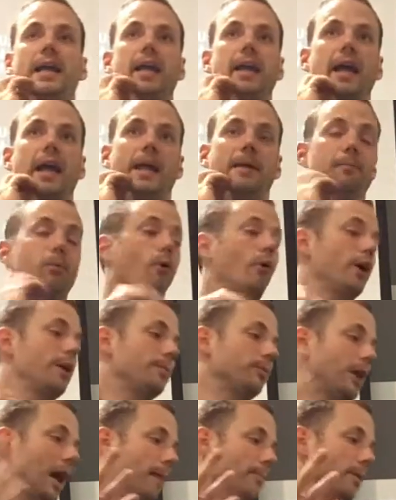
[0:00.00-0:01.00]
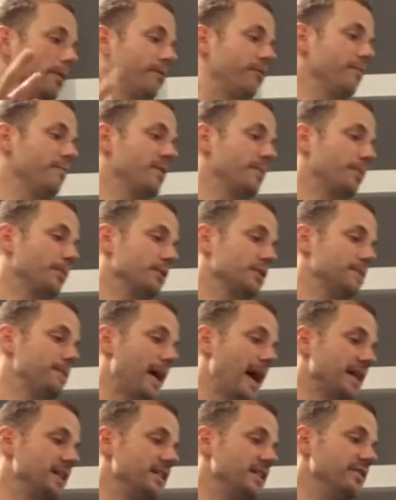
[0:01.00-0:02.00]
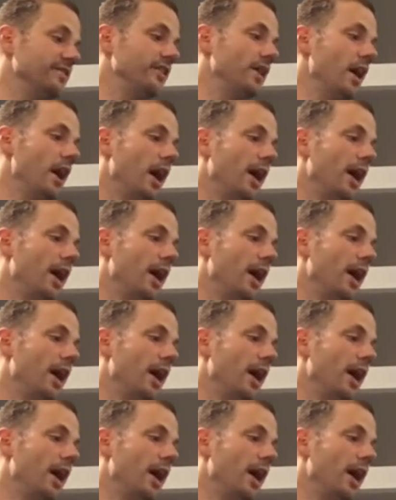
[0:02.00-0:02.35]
important problem from the perspective